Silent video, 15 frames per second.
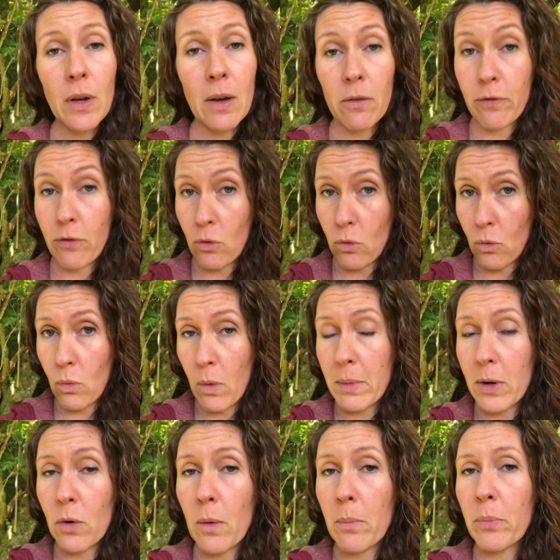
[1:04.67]
for
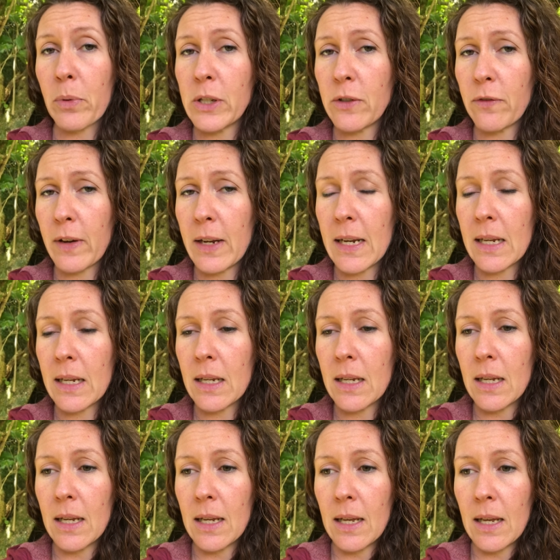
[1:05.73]
women who are breastfeeding,
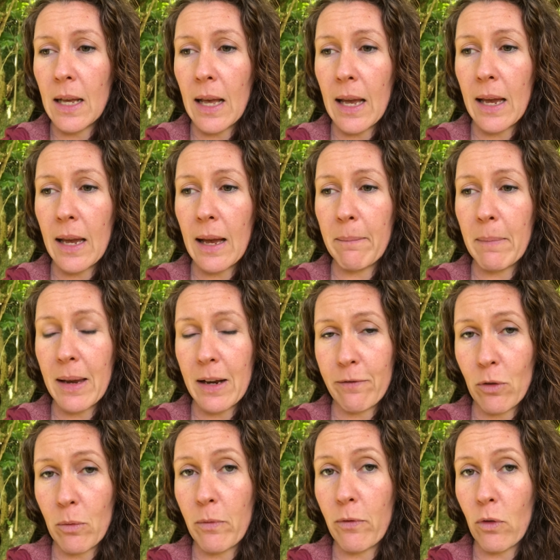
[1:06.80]
and
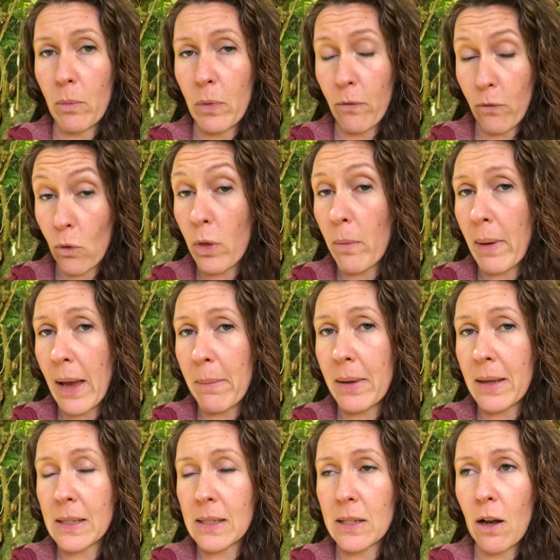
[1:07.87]
for the baby
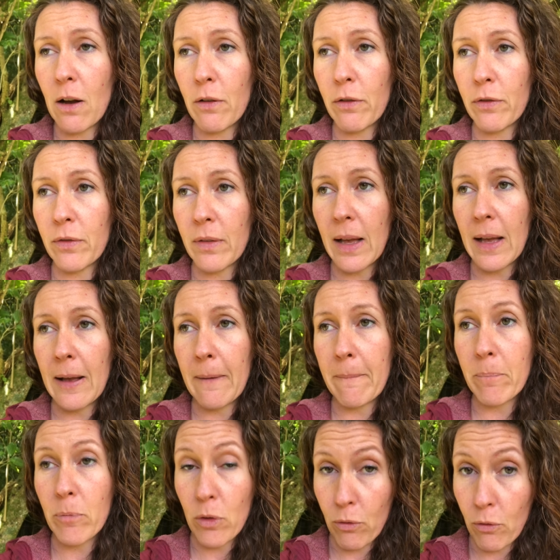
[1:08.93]
itself,
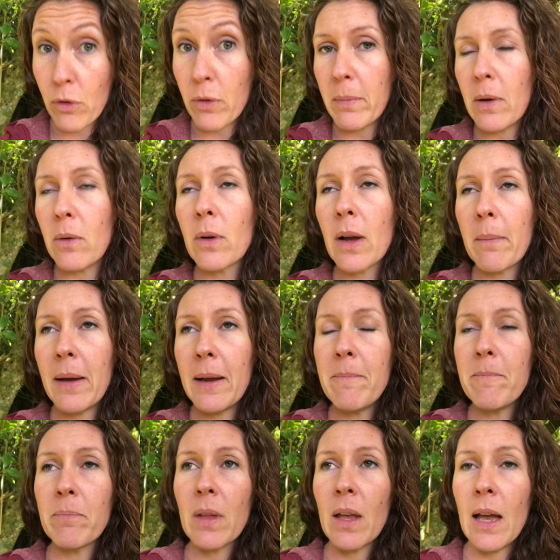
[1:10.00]
through the milk,
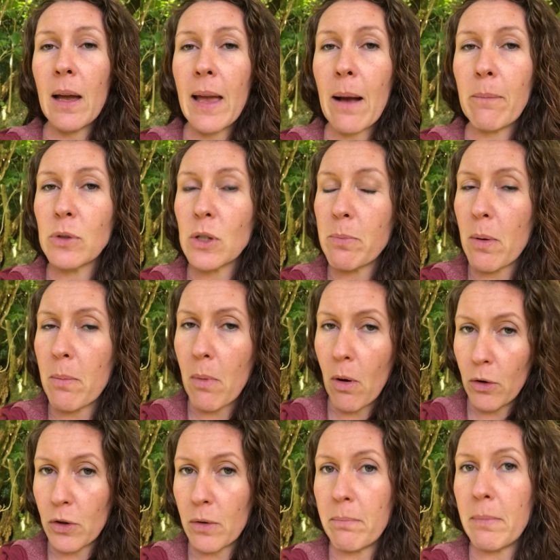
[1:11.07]
it helps to
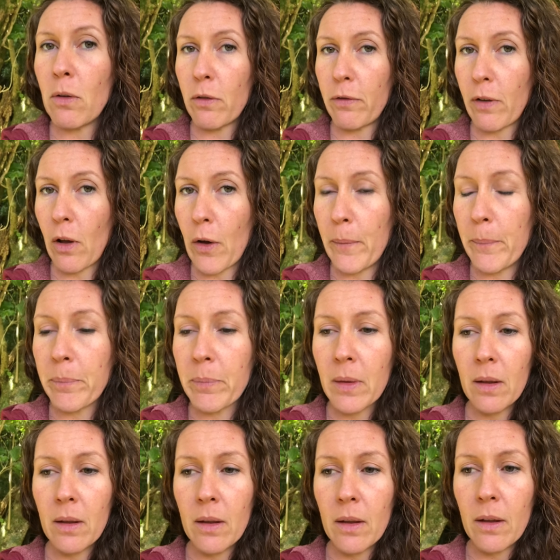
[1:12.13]
promote milk flow.
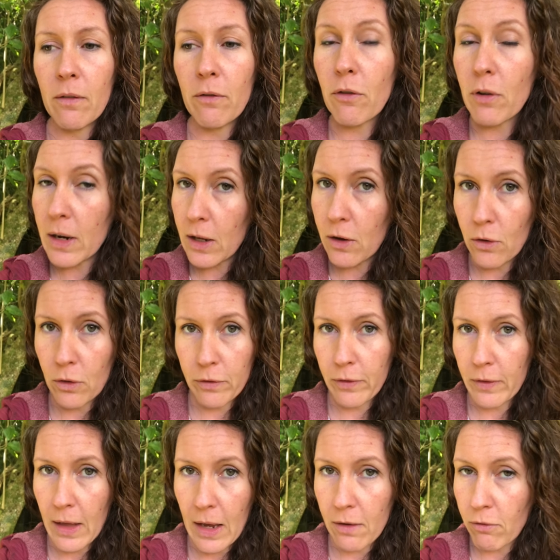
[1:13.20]
Really good for
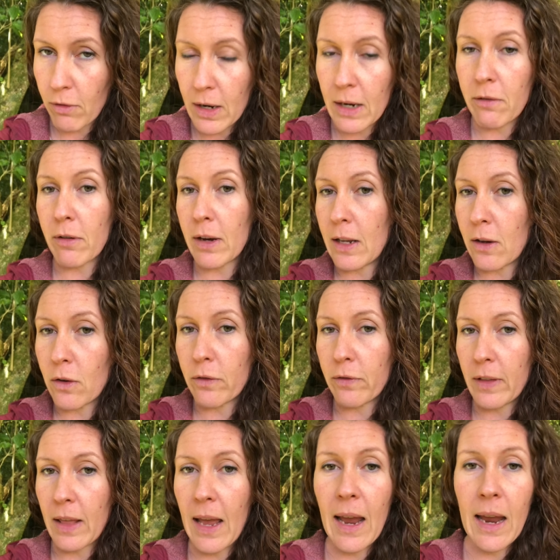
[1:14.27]
that, really good
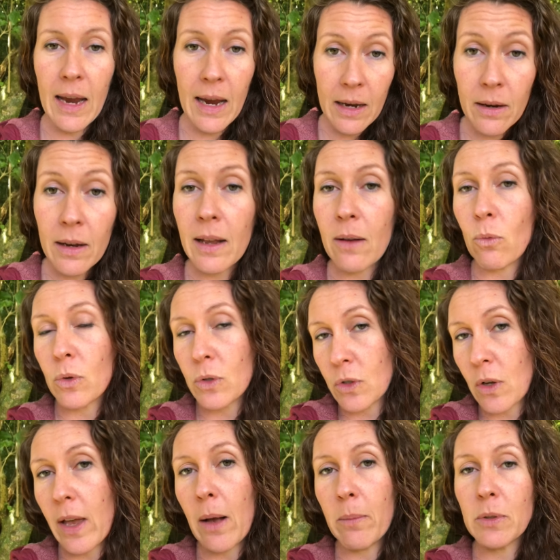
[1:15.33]
for that, and it
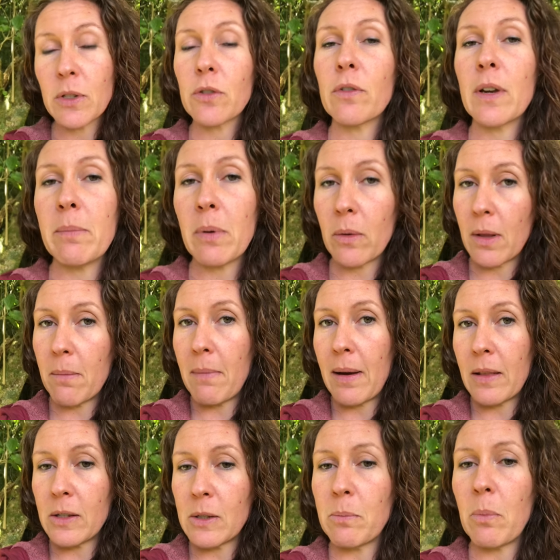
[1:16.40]
also helps to rebuild the
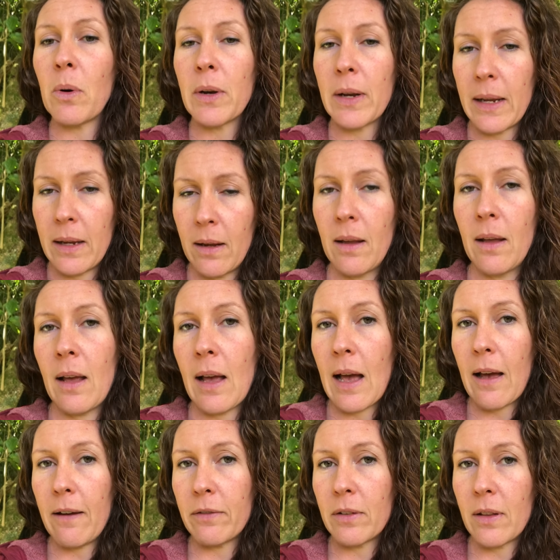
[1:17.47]
mother's body
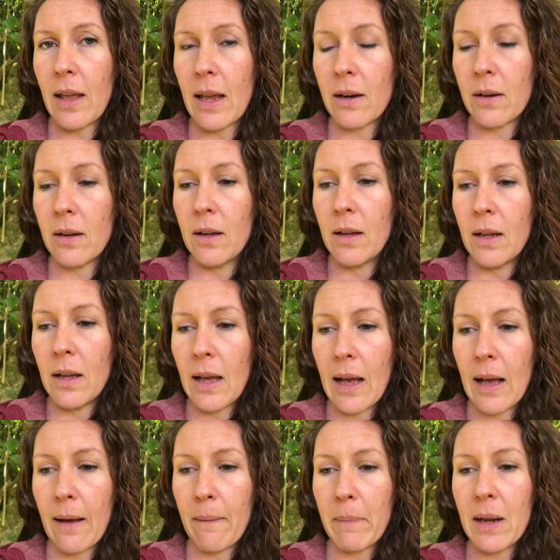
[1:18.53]
after that.
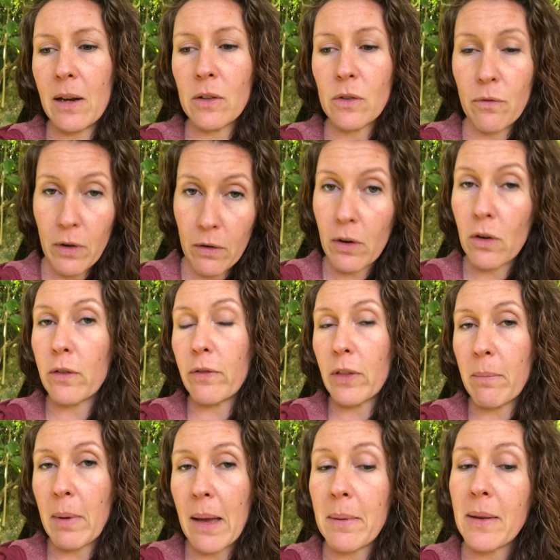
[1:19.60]
And it's very good for the
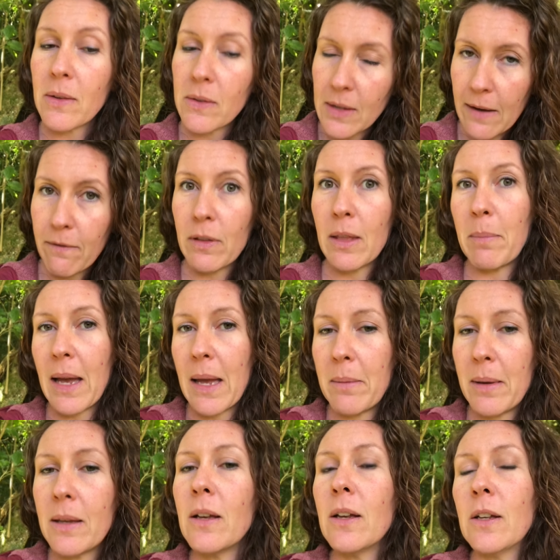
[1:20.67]
baby, it's safe for the
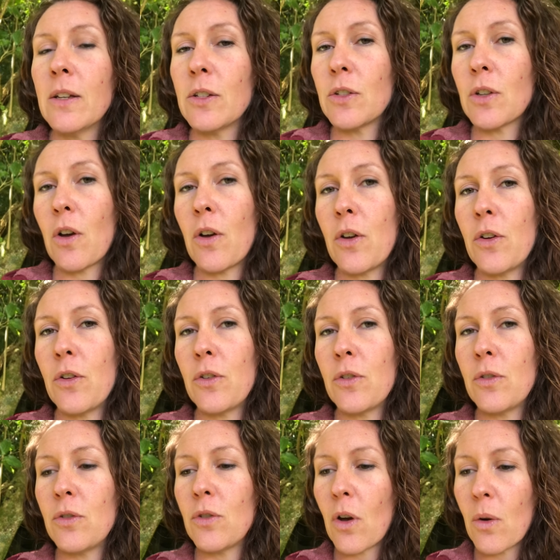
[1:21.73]
baby, so
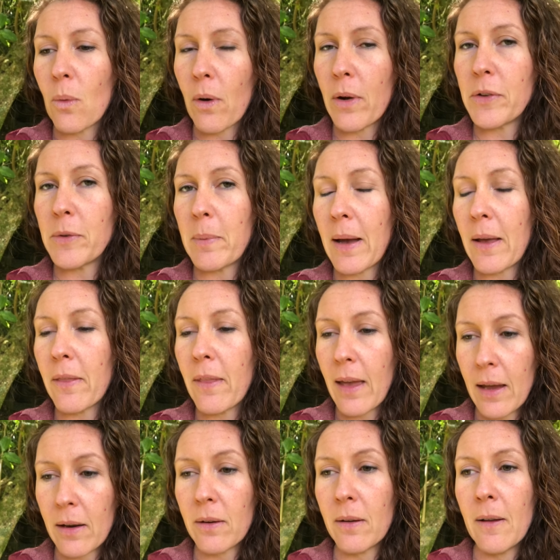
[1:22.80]
no worries about
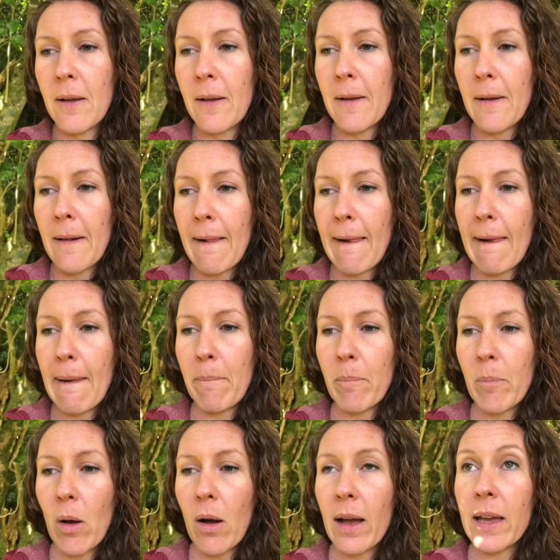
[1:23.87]
that.
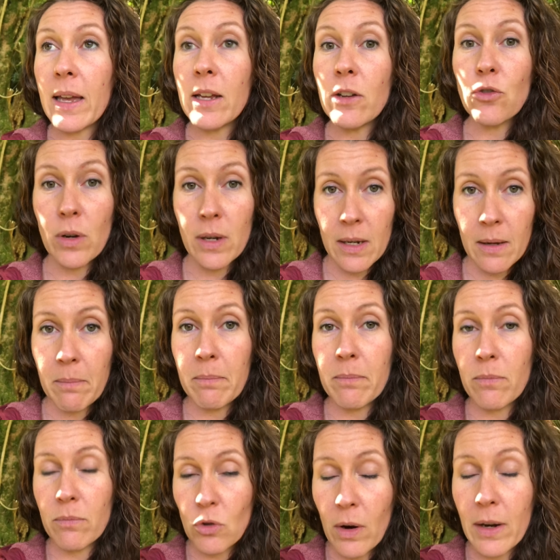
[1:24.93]
I
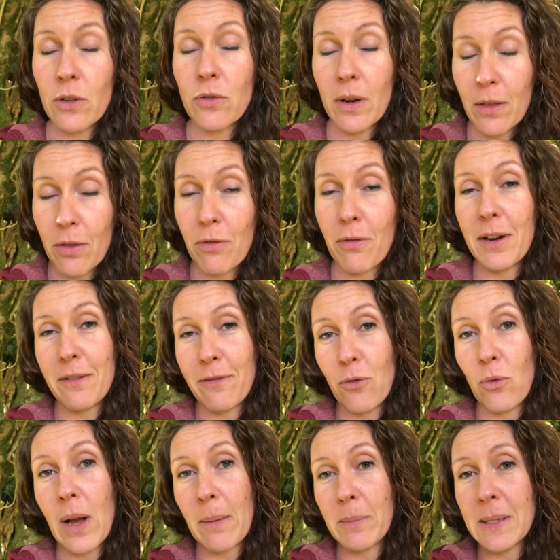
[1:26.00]
try to drink 3 to
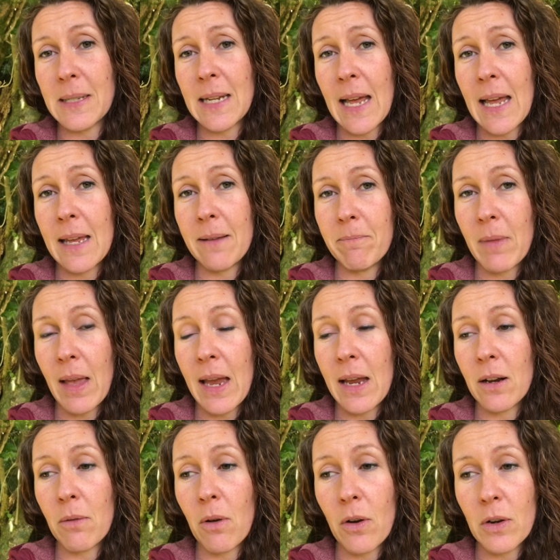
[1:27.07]
4 cups a day,
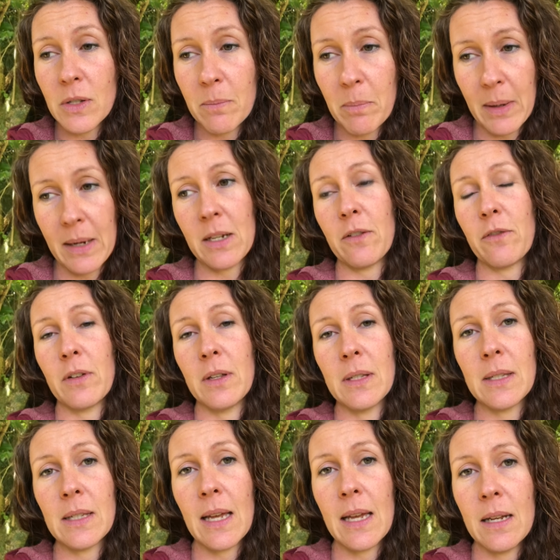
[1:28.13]
and I notice a big
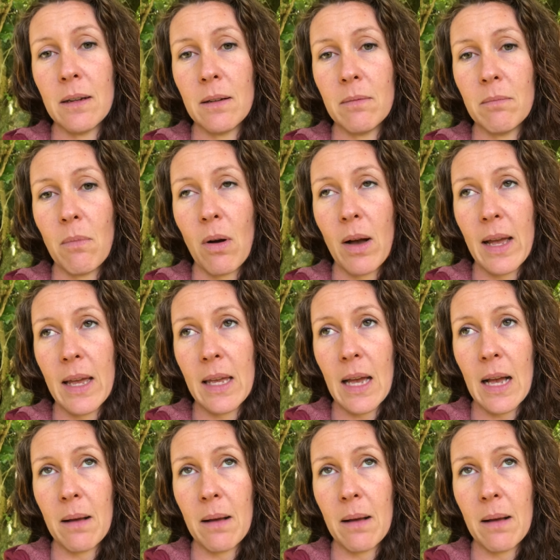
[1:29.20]
difference in my